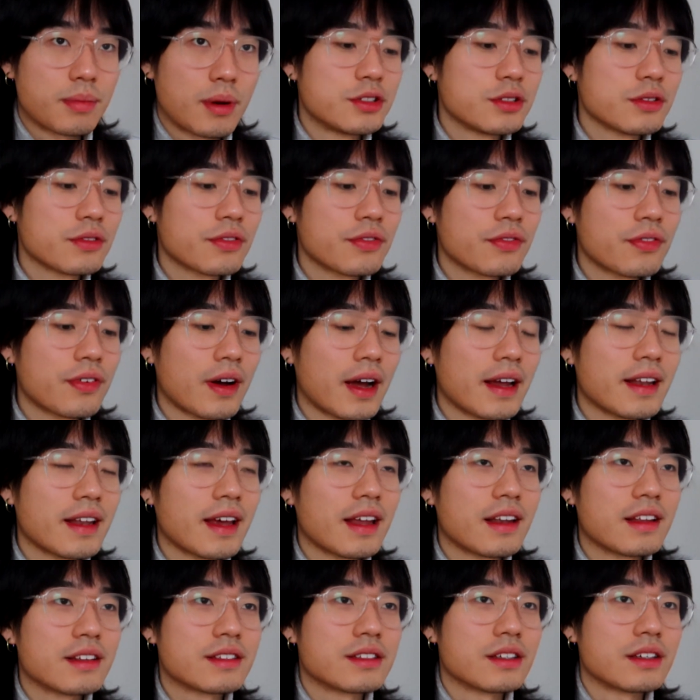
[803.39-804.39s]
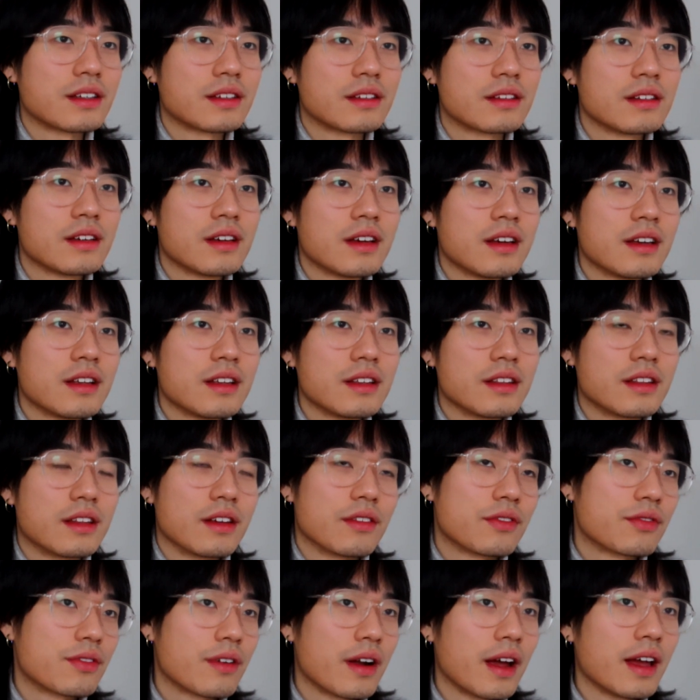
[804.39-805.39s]
Did you find anything
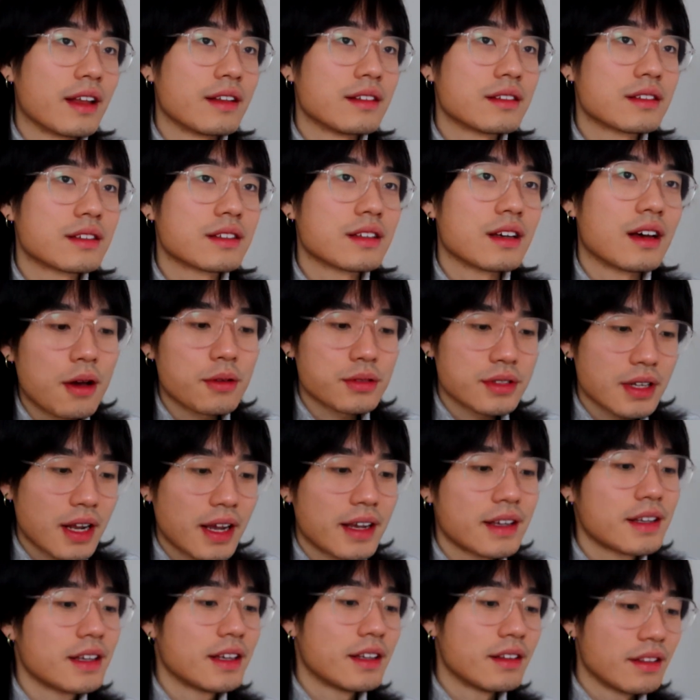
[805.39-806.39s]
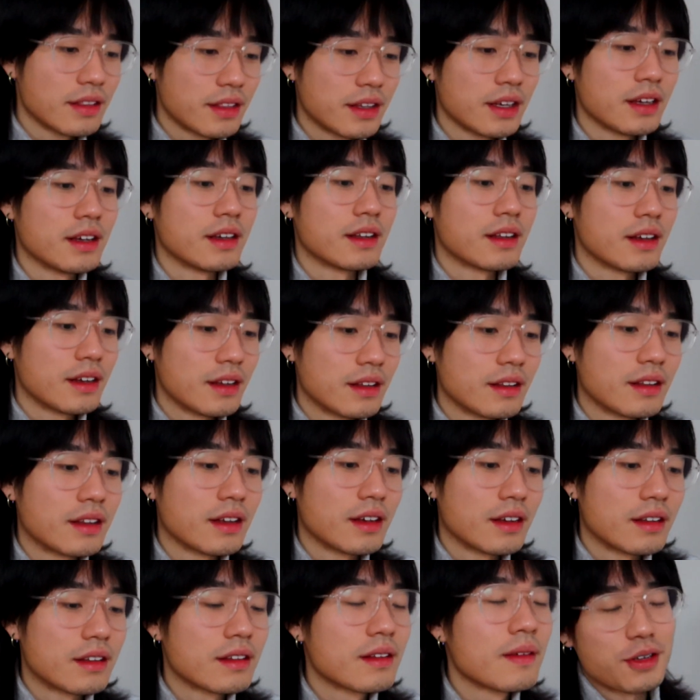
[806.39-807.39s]
different? I was like, indeed,
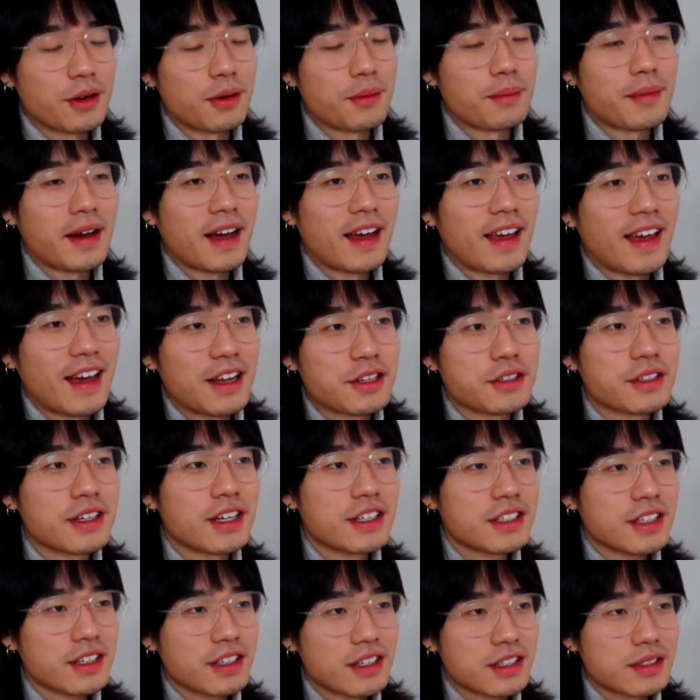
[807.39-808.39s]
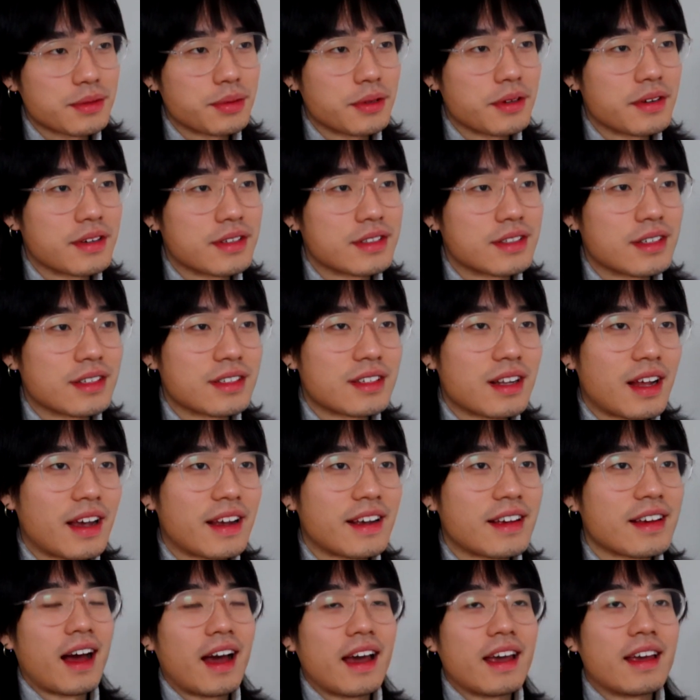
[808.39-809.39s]
indeed. So my education experience is
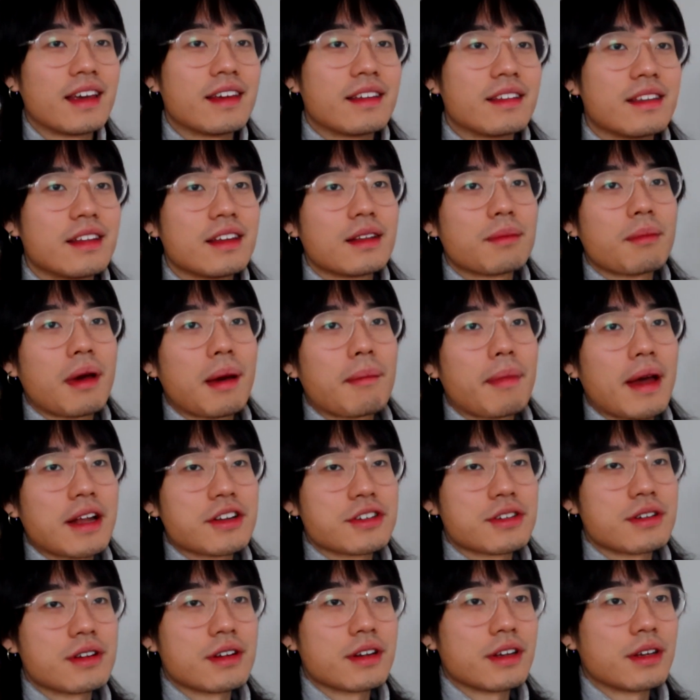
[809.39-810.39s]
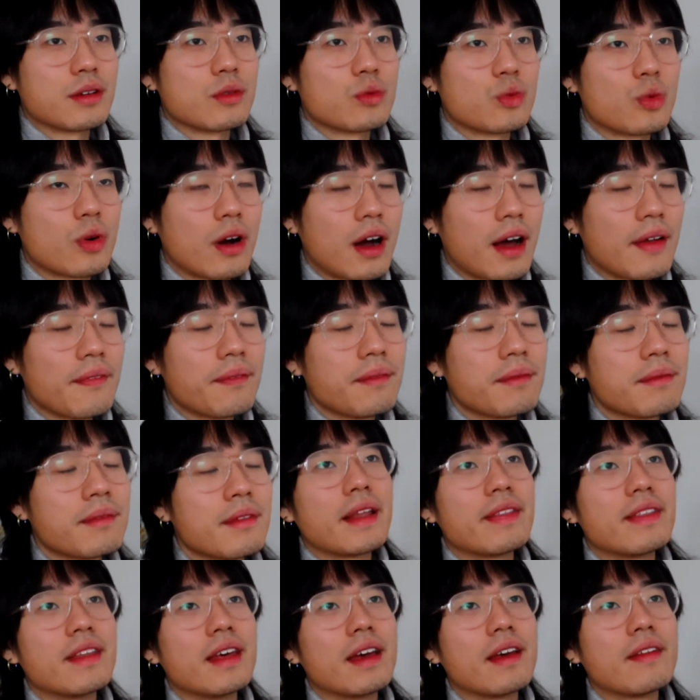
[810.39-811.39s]
like, I did my bachelor in Wuhan,
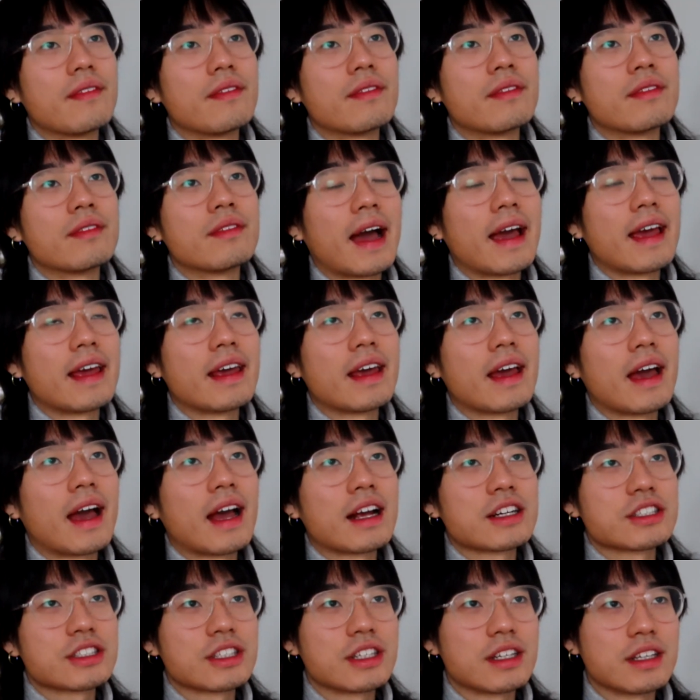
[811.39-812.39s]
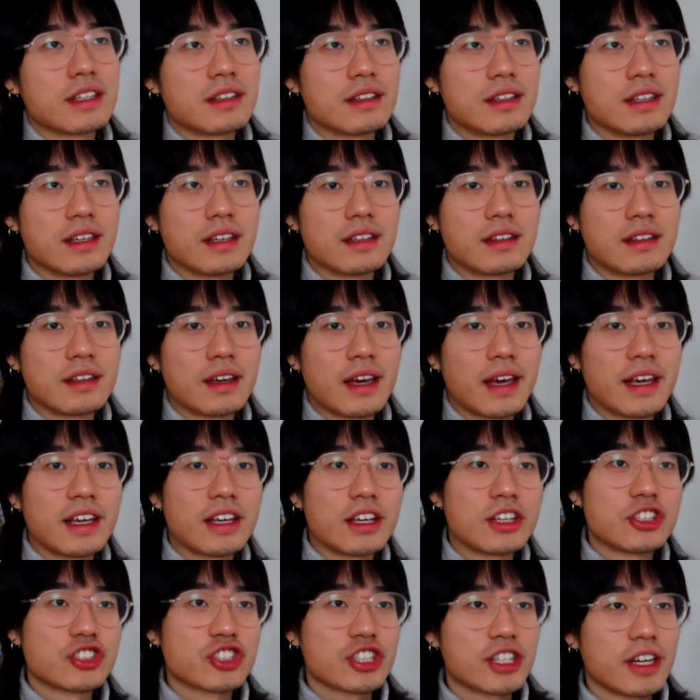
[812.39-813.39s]
but then I actually did a
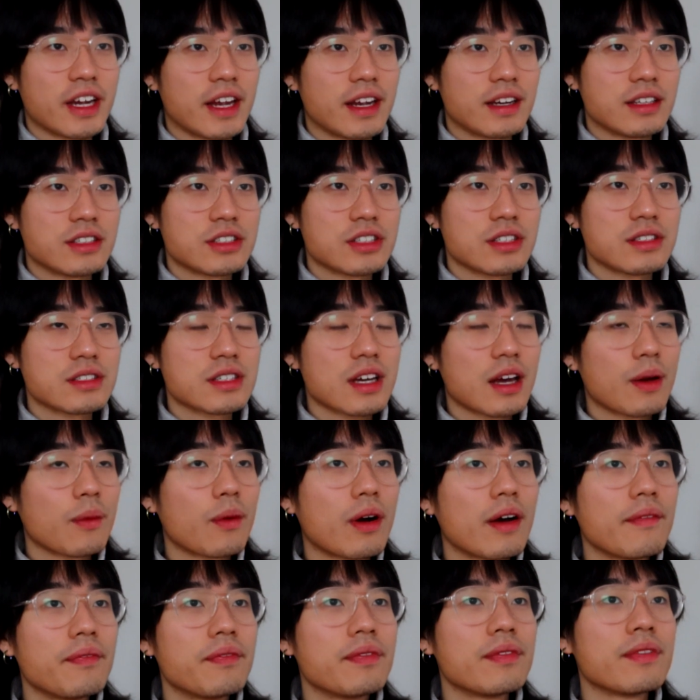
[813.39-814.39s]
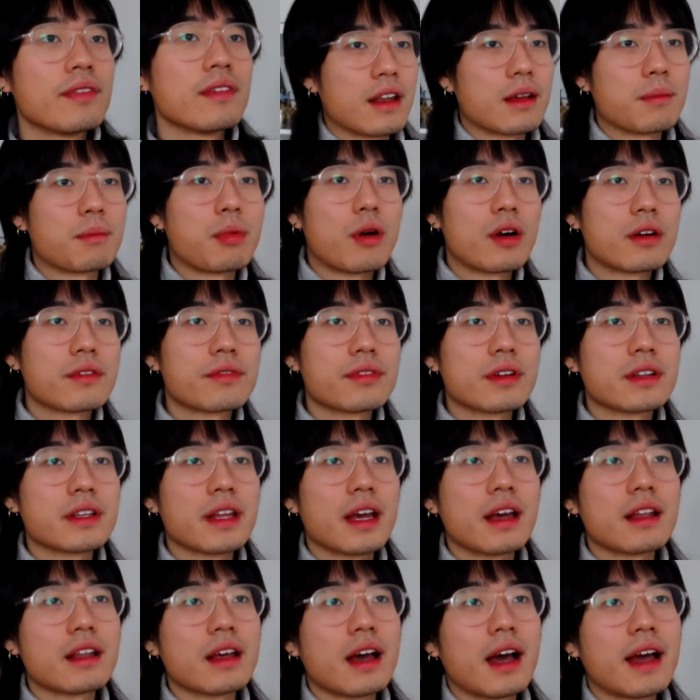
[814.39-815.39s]
exchange in Taiwan. And apart from
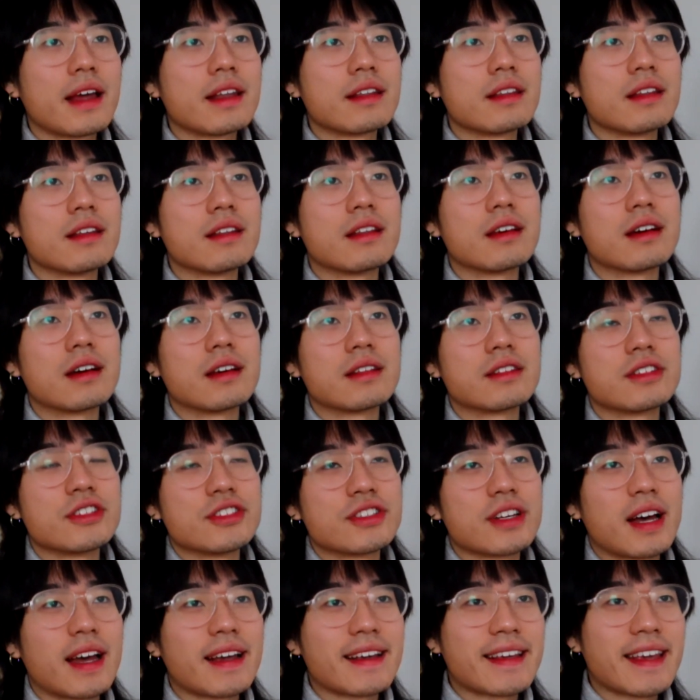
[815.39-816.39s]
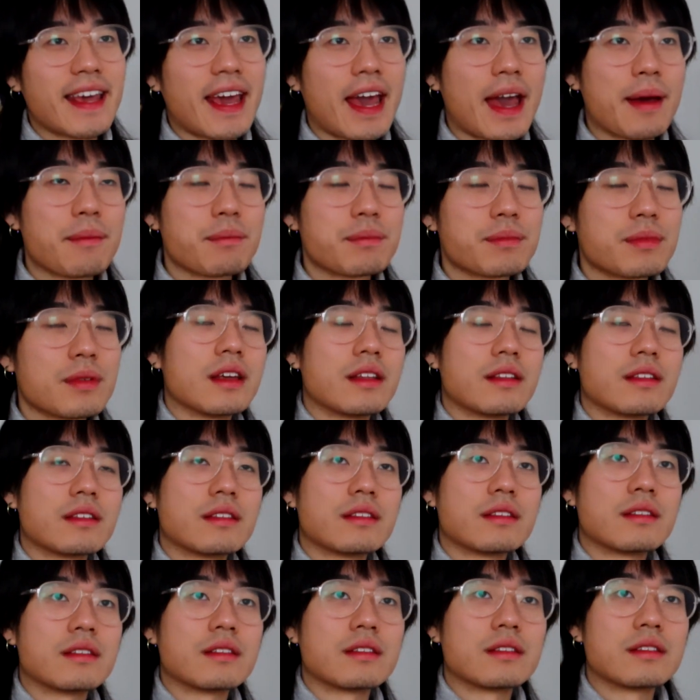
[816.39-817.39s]
that, I did a design camp
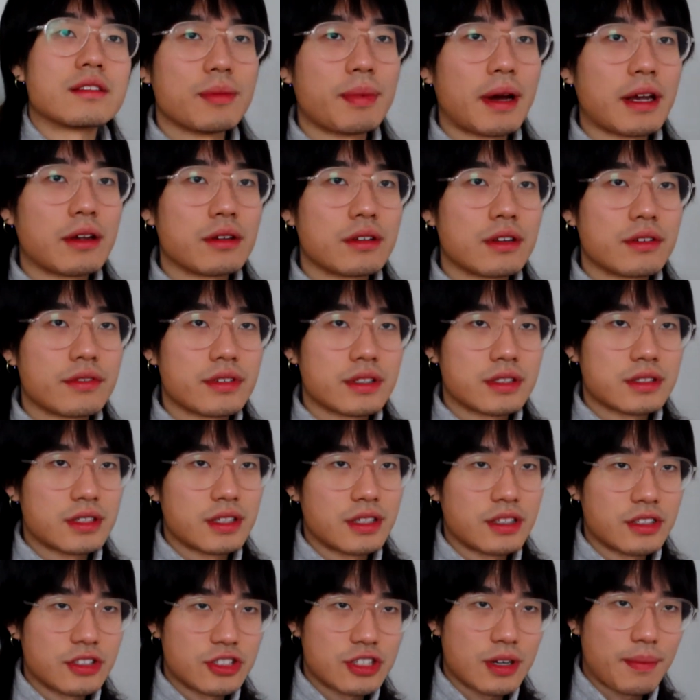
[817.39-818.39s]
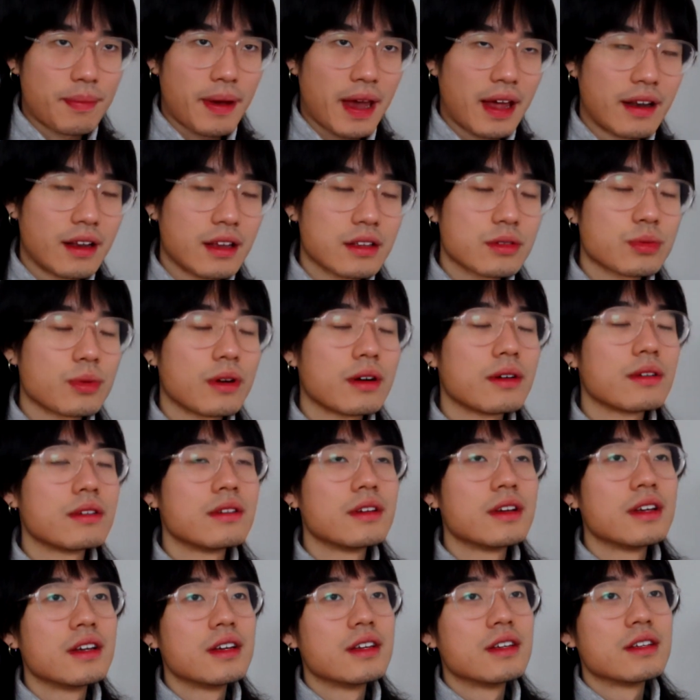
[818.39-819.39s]
in Chiba University in Japan as
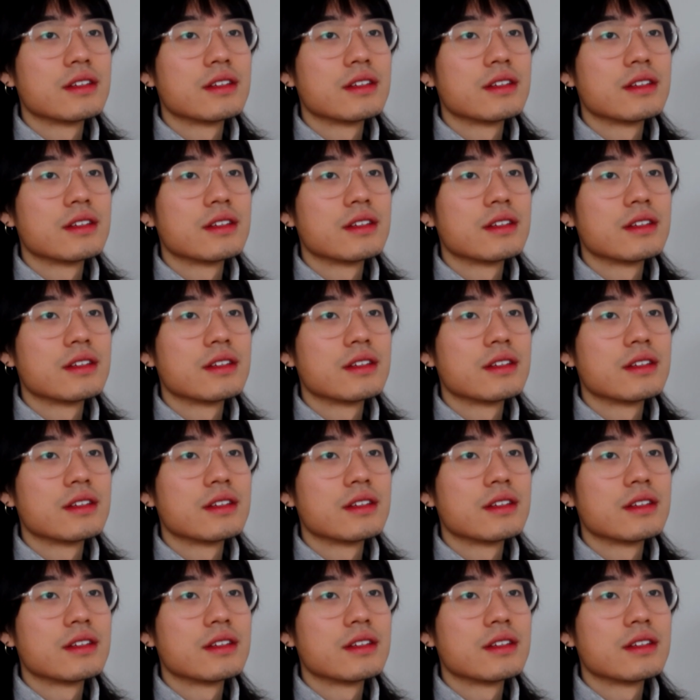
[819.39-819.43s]
well.